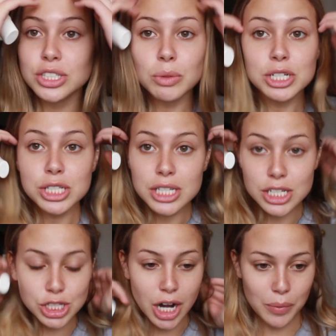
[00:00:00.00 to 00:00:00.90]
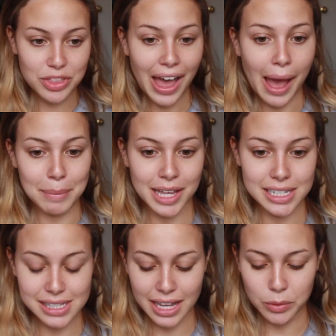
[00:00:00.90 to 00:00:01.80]
So we're just gonna start with that
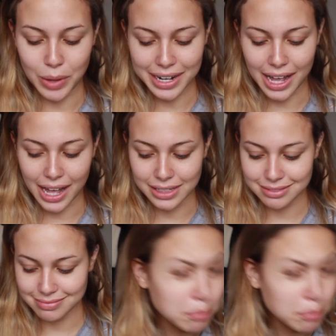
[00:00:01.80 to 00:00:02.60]
because, like, why not?